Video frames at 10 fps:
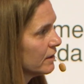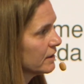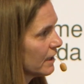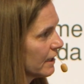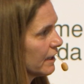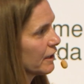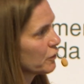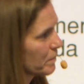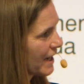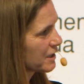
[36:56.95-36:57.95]
say it
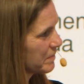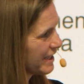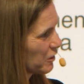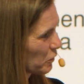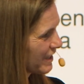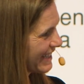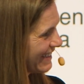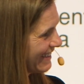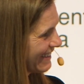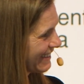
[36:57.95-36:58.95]
goes back to being gritty.
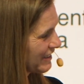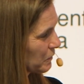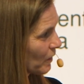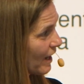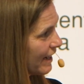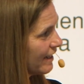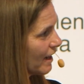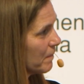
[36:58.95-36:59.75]
Yeah. Right. I